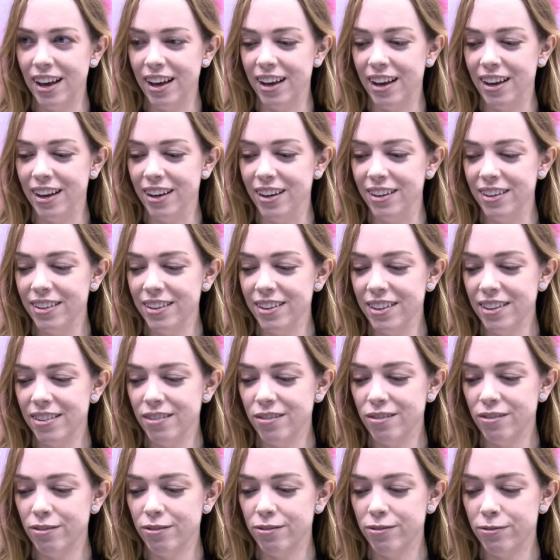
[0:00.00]
uh,
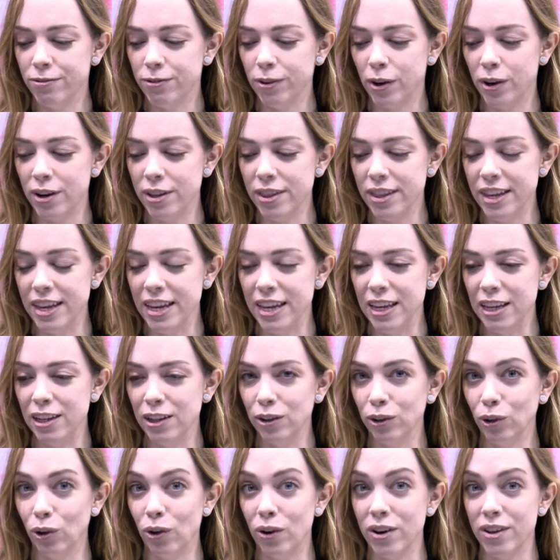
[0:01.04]
for the
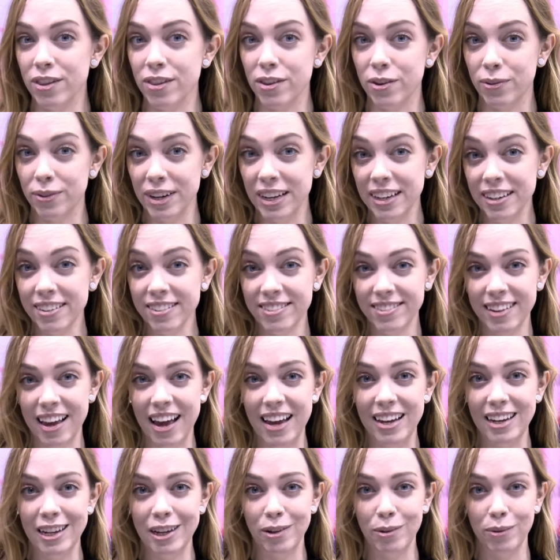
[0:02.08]
Lord of the Rings
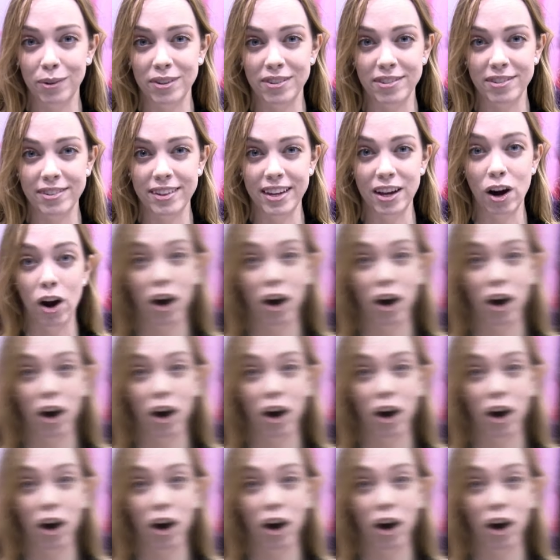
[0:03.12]
set, it was the